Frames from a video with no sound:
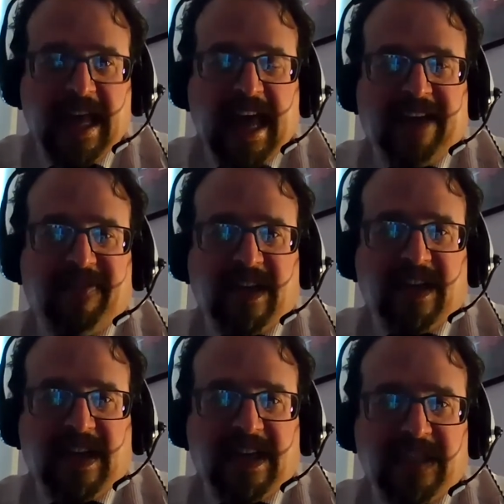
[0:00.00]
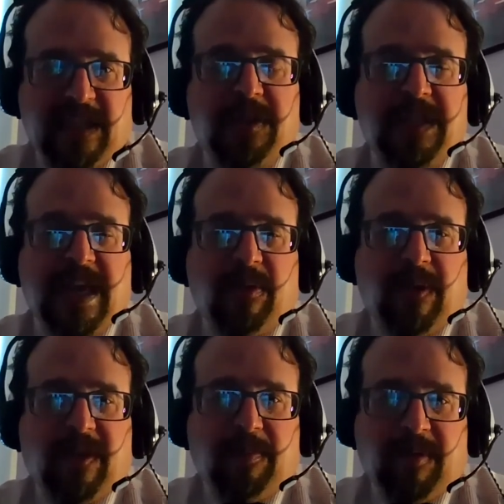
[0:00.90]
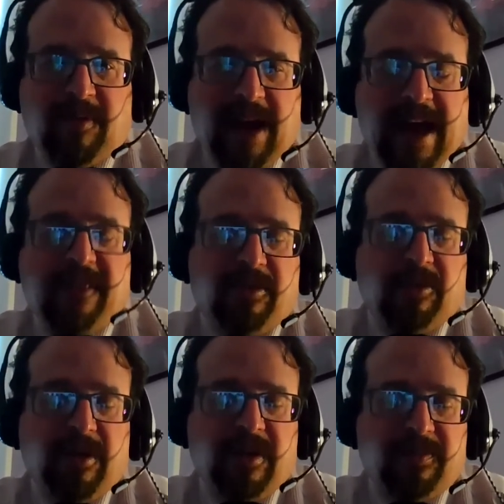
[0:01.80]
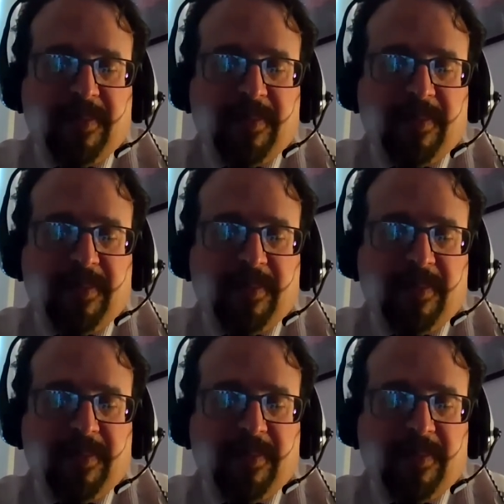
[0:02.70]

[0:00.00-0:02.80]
have associated with it, but rather sort of